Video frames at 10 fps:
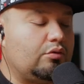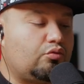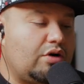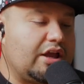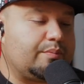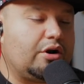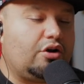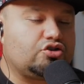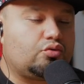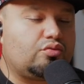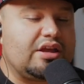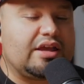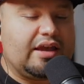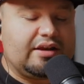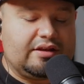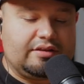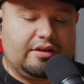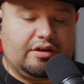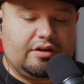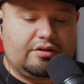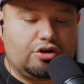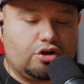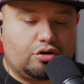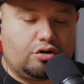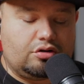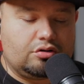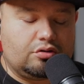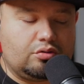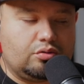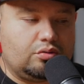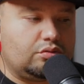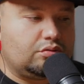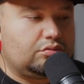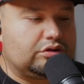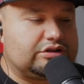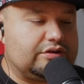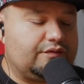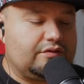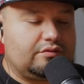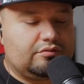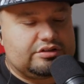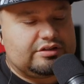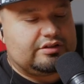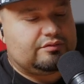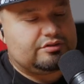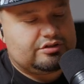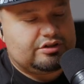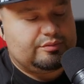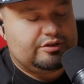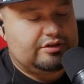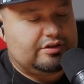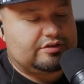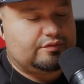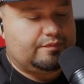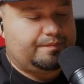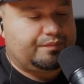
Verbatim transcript: Rake but also Rake and the the girl who what's the what's what's her name in the actual